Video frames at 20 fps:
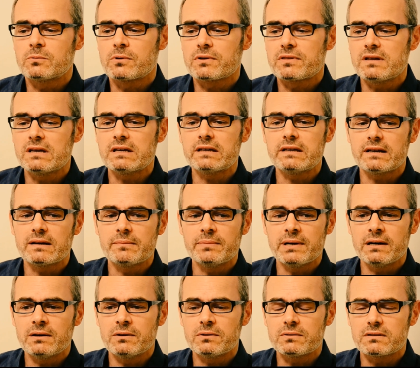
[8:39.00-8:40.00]
We're thinking
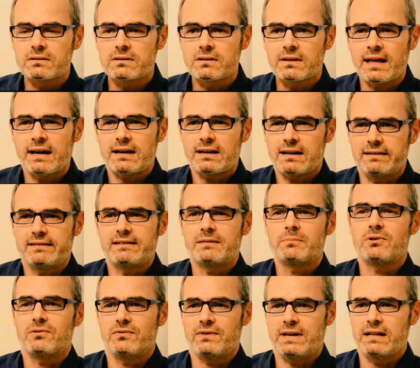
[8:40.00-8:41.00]
about that
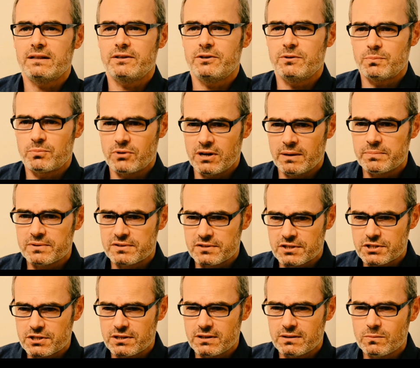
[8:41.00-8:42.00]
customer value
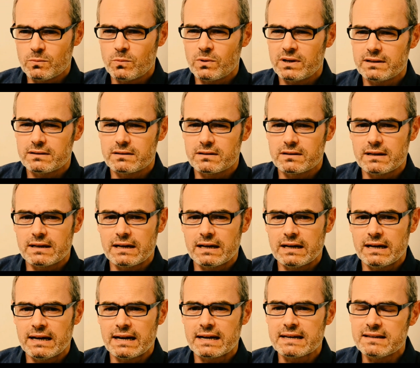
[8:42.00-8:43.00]
proposition, what
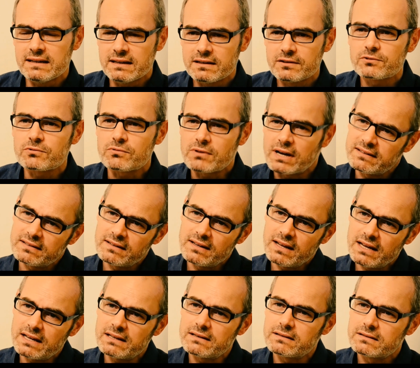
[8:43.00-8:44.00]
ideas
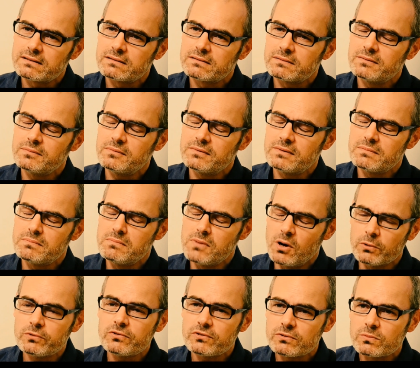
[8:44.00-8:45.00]
resonate
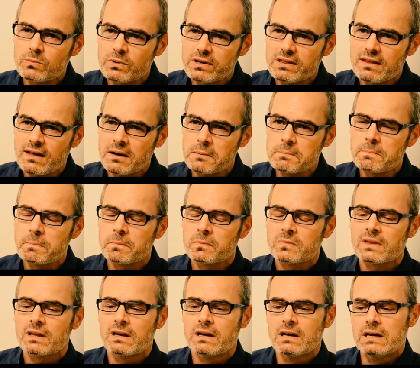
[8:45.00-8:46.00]
most with
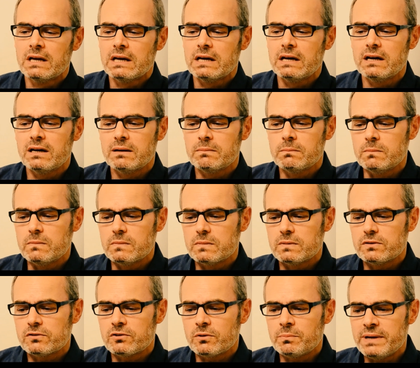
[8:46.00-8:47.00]
them.
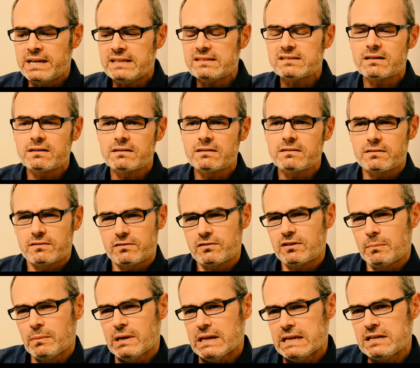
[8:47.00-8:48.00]
So based on
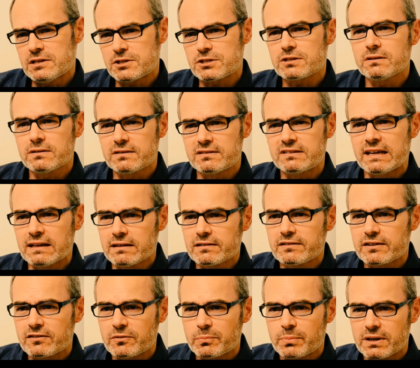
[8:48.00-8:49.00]
some initial
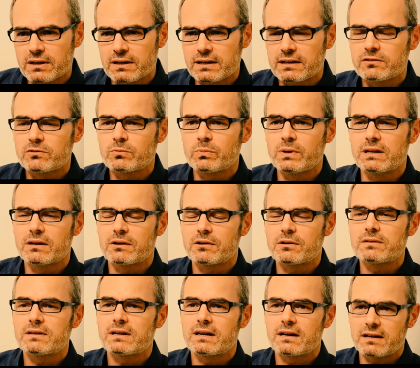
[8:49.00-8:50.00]
sales experience, we
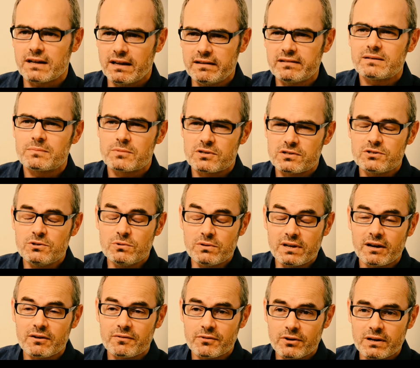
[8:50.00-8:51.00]
learned that our customers
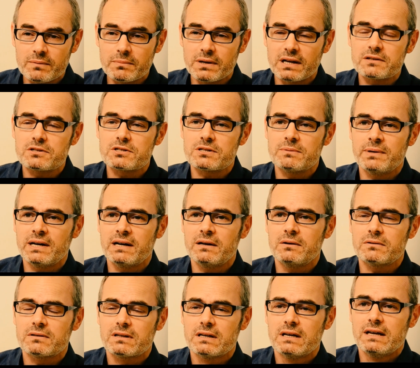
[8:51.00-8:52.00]
do care very much
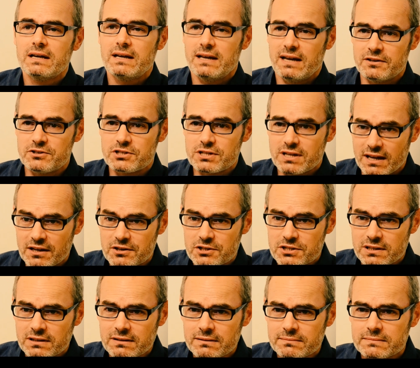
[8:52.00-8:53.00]
about
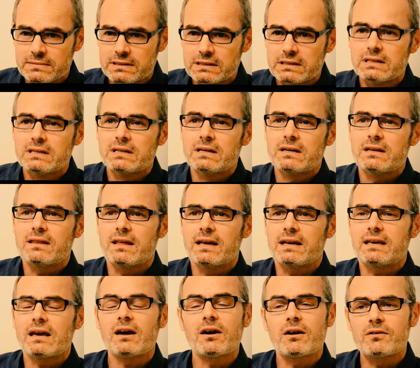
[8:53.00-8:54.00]
education.
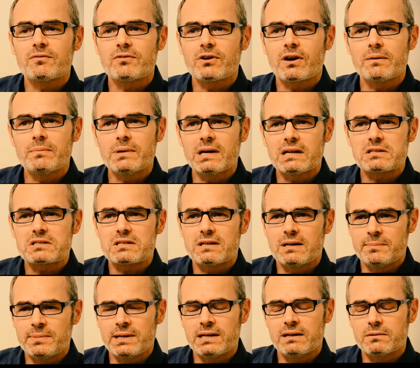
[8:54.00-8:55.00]
They care very much
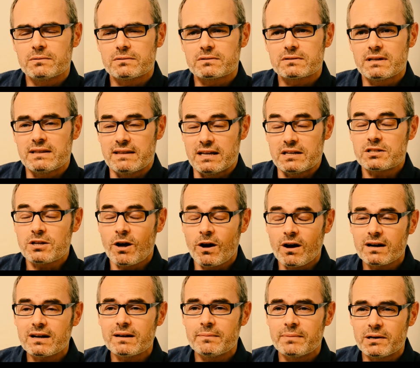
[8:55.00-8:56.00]
about, and they
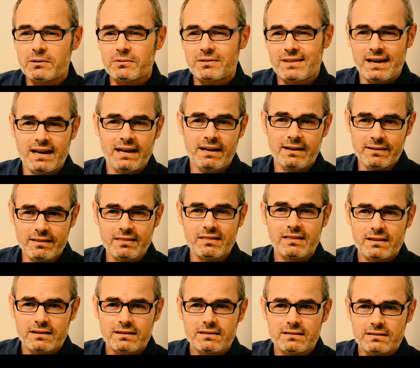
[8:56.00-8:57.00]
talk about the health
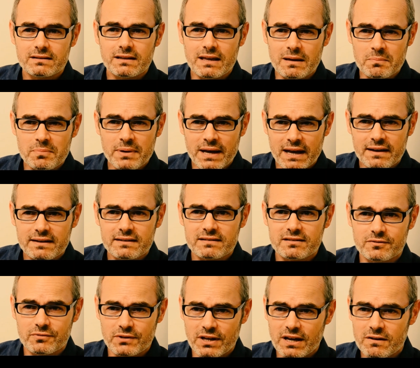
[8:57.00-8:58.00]

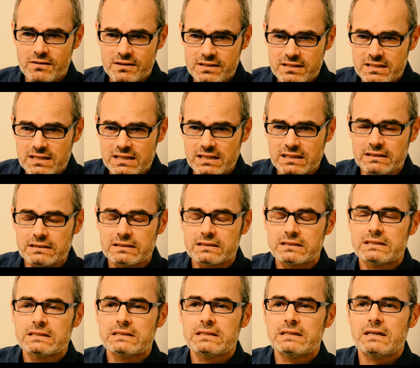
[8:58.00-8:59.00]
impacts of
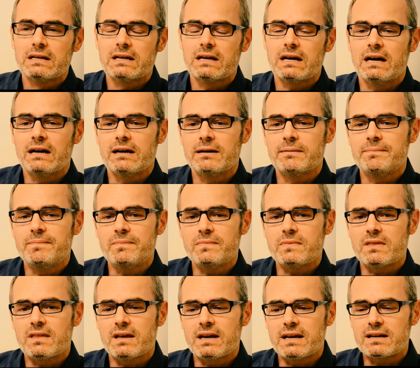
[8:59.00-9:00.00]
kerosene.
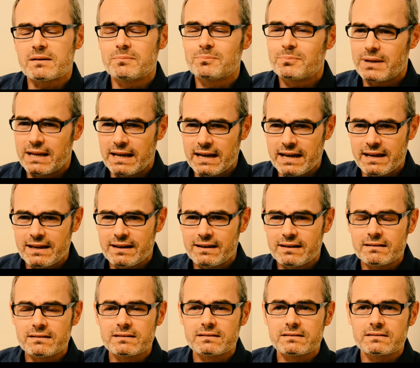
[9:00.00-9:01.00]
They
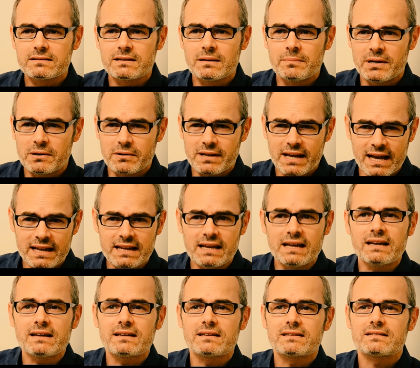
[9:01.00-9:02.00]
complain about
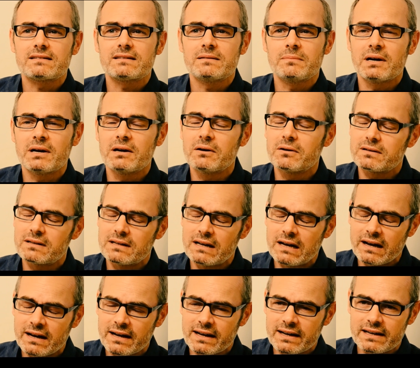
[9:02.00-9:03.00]
headaches, about
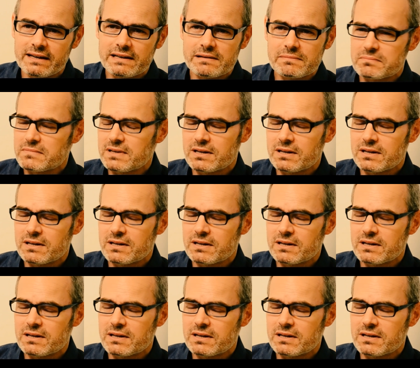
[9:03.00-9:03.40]
eye